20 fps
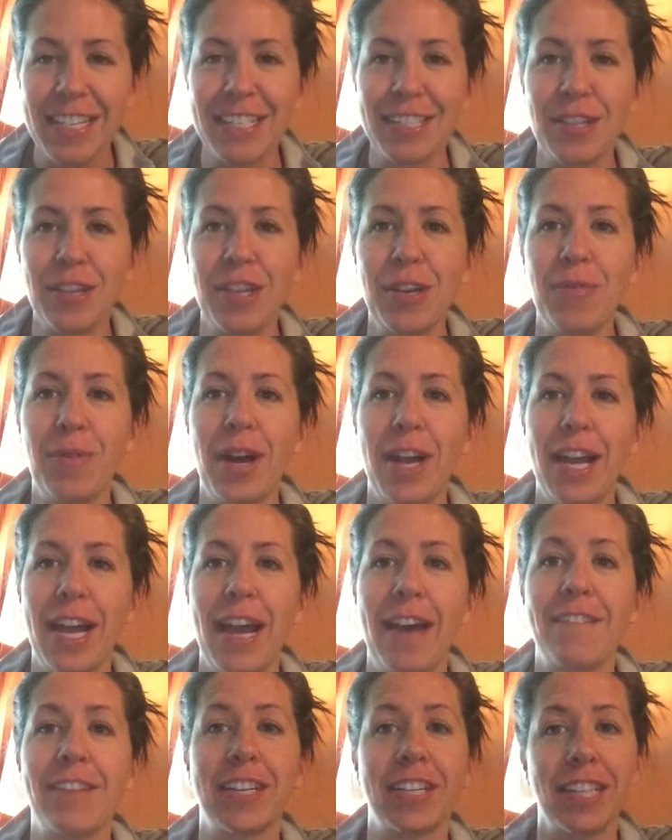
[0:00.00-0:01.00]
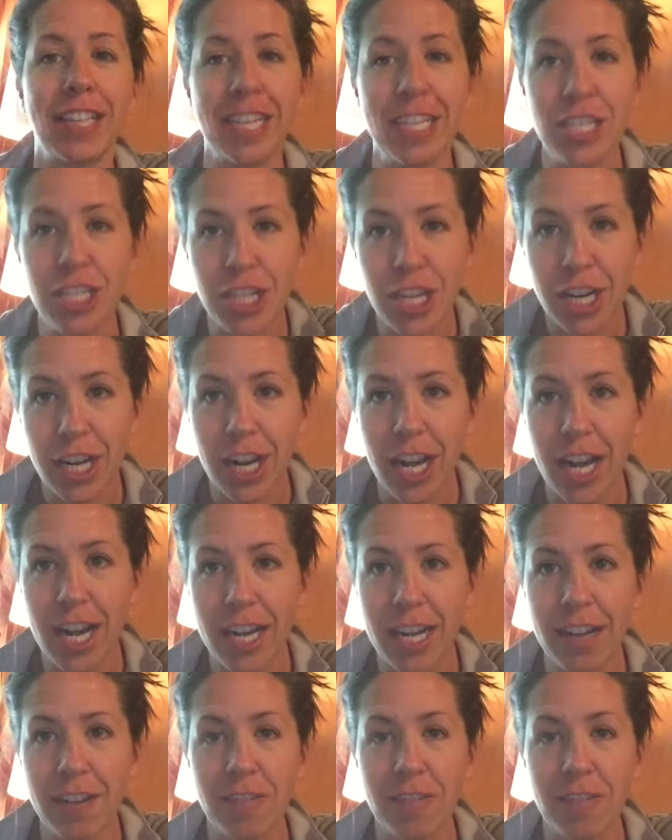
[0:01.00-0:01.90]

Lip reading: So you want to have a clean shirt on.